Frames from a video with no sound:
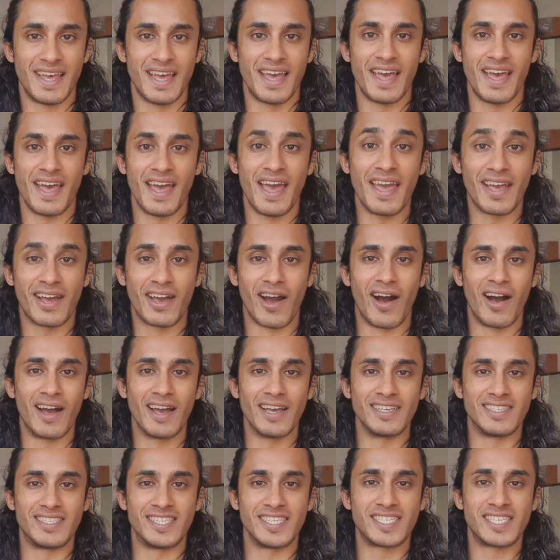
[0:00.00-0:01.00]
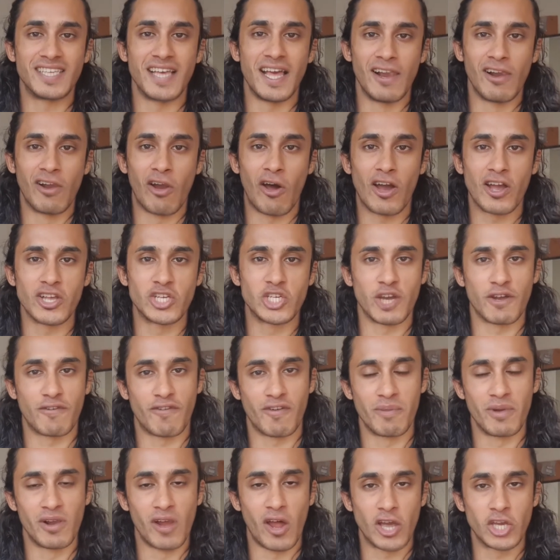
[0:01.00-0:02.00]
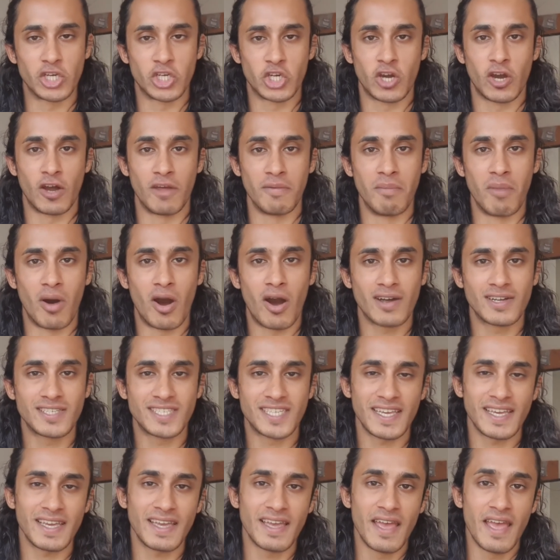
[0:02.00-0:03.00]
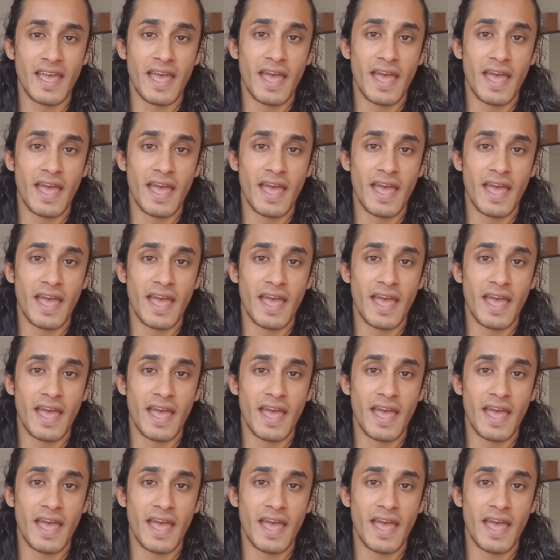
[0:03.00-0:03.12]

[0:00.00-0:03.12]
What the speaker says: Hey guys, this is Elijah from Elijah Khan Marketing.